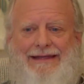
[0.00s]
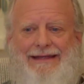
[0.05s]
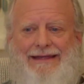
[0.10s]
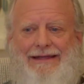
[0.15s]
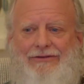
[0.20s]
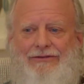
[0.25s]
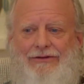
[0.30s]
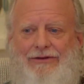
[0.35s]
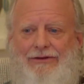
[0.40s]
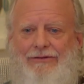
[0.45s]

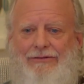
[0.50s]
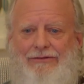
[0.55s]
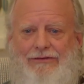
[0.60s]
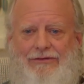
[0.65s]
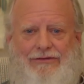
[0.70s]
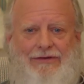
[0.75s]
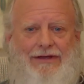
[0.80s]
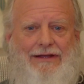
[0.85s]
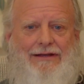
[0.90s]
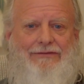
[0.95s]
its own
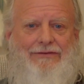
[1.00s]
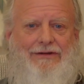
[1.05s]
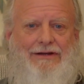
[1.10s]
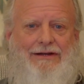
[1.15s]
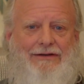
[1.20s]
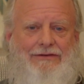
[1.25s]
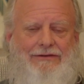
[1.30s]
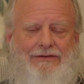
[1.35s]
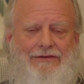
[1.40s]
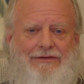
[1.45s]
state of
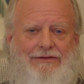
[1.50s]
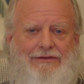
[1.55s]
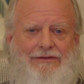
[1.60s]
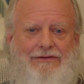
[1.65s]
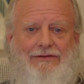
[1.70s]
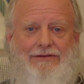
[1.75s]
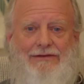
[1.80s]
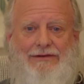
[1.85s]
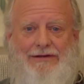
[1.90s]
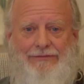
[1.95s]

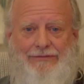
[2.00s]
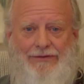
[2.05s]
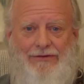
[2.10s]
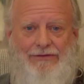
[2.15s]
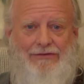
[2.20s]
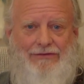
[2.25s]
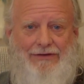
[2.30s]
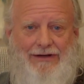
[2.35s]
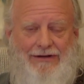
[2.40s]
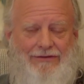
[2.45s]
consciousness,
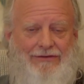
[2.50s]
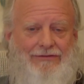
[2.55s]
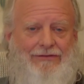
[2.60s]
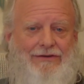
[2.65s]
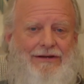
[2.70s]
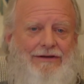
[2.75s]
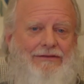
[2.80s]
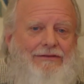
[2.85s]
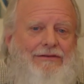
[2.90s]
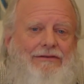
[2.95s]
different states of
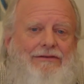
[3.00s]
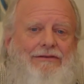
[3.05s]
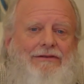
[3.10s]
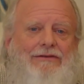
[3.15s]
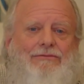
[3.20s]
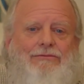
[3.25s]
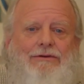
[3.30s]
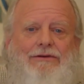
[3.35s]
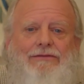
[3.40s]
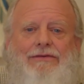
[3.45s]

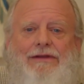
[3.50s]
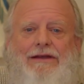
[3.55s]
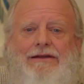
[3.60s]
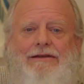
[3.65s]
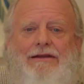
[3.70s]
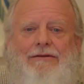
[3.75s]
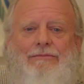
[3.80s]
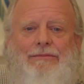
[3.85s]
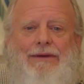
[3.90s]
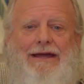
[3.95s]
consciousness,
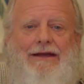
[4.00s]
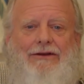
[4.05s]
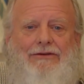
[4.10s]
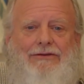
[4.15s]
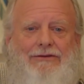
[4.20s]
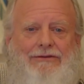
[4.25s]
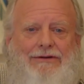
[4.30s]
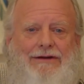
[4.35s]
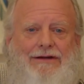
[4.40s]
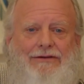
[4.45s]
reflecting back
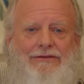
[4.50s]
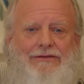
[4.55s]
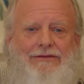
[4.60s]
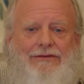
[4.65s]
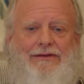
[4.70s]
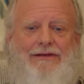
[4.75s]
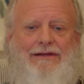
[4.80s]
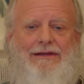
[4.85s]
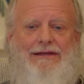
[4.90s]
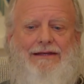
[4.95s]
to us